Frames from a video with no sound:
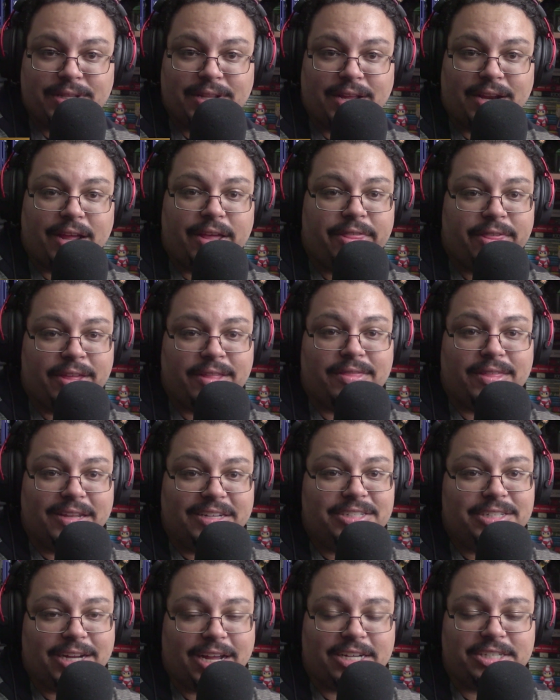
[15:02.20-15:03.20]
that I think they
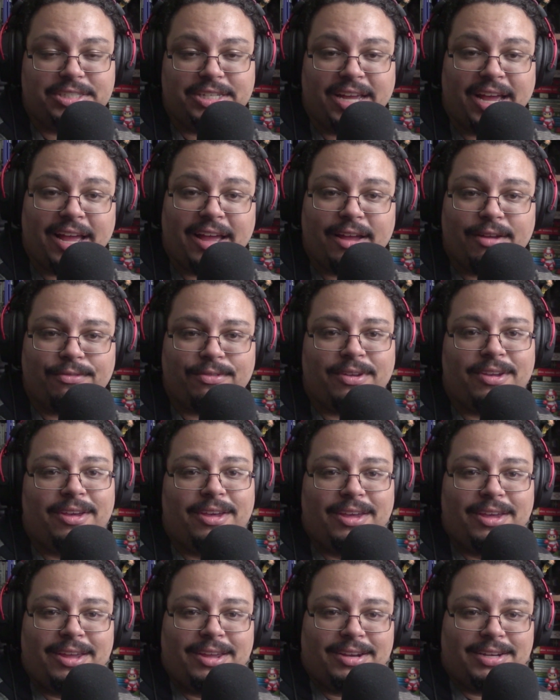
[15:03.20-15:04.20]
should actually have,
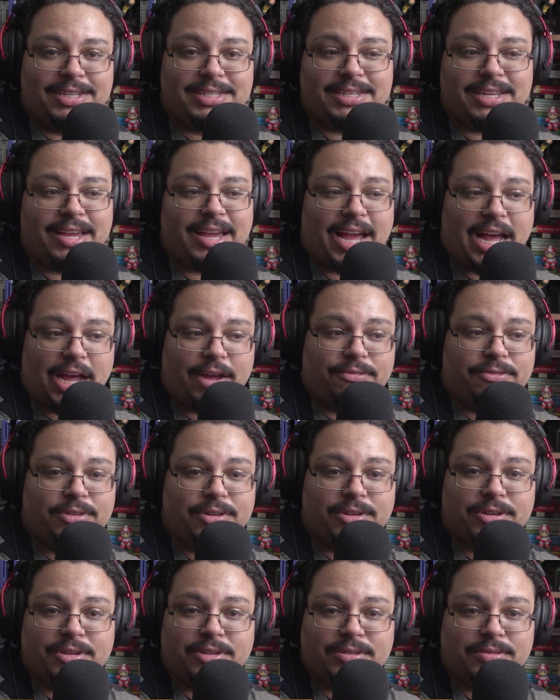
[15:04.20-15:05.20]
to say
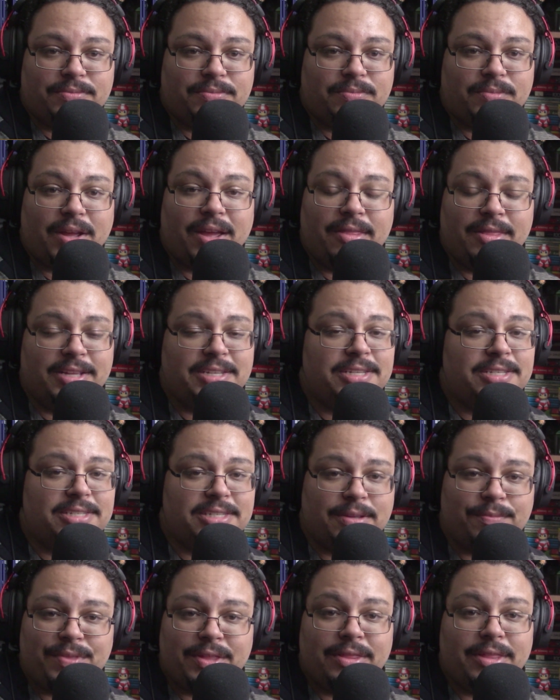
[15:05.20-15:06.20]
after, and this is
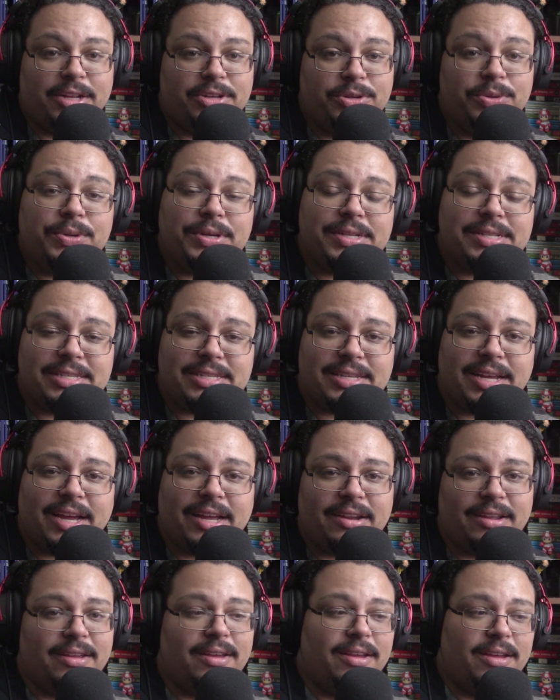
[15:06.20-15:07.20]
something that you can
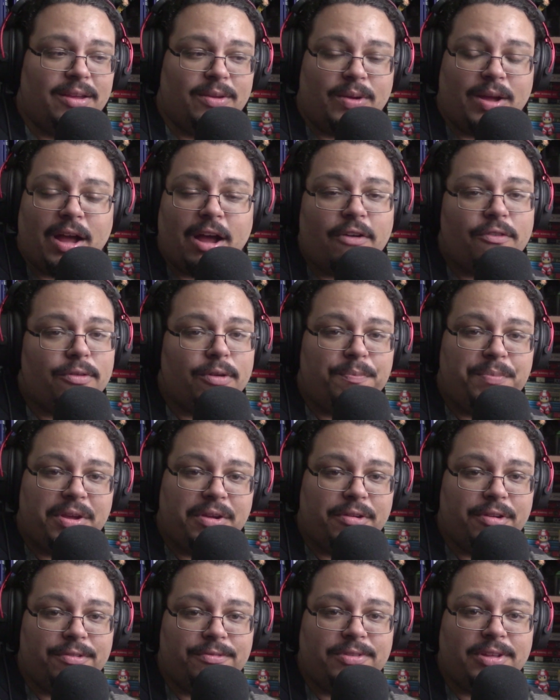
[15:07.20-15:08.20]
set, however a
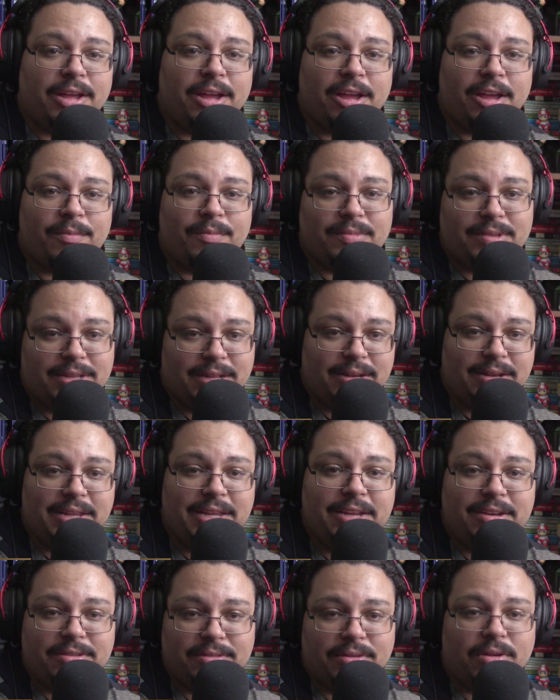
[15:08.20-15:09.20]
period of time,
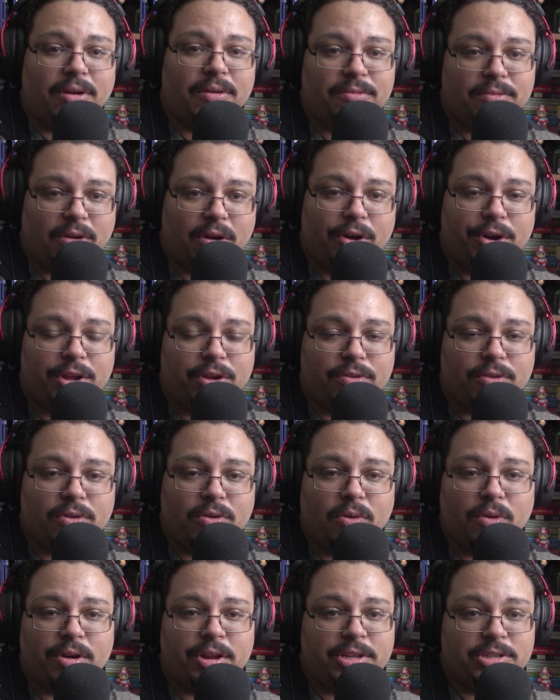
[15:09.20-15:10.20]
delete audio
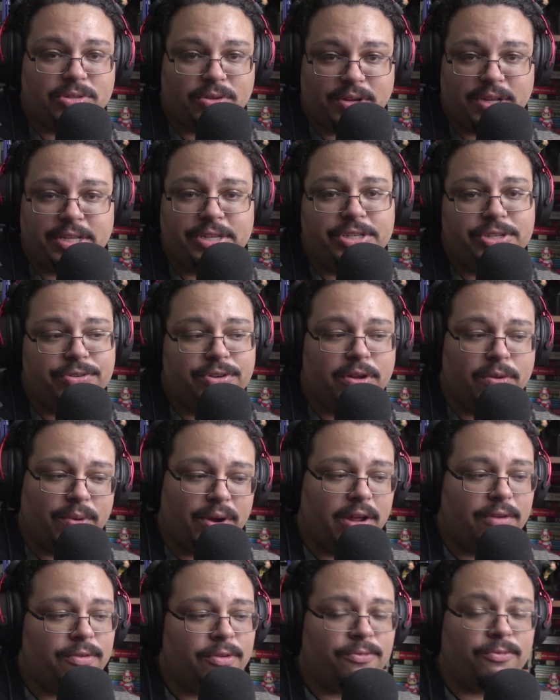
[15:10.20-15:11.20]
recordings or history or
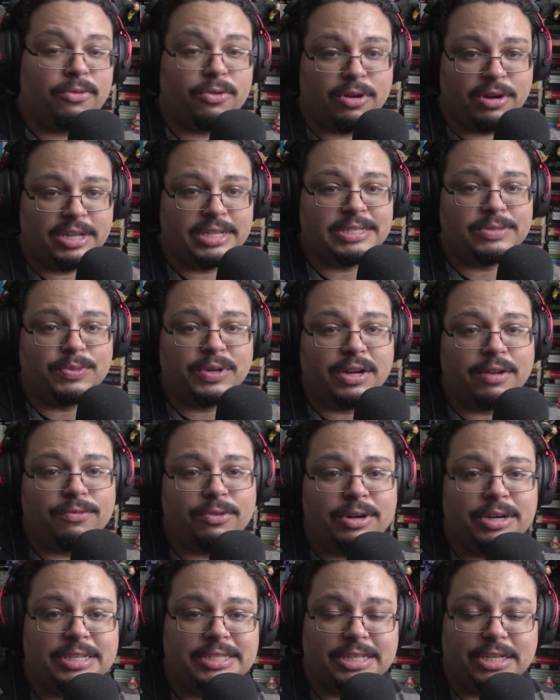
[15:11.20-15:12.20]
whatever it is
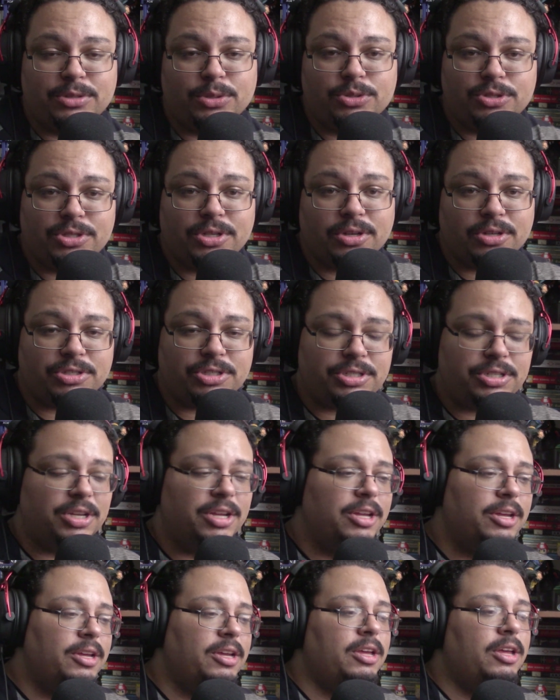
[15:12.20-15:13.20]
that you searched
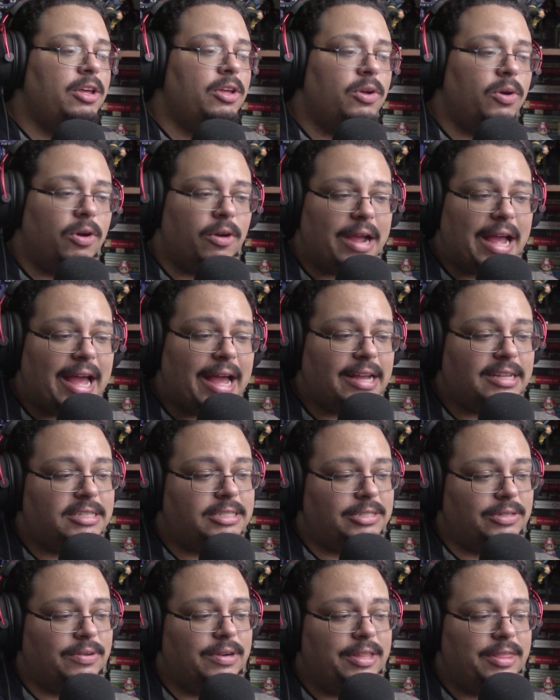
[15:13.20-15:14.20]
or
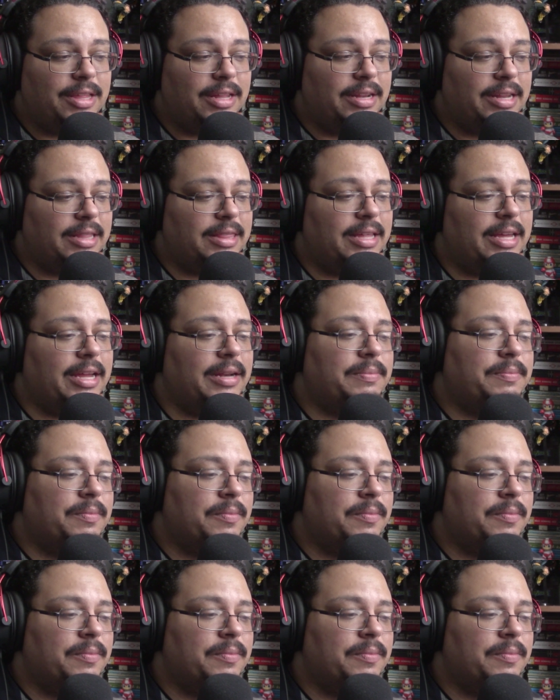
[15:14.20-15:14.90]
axed or anything like that.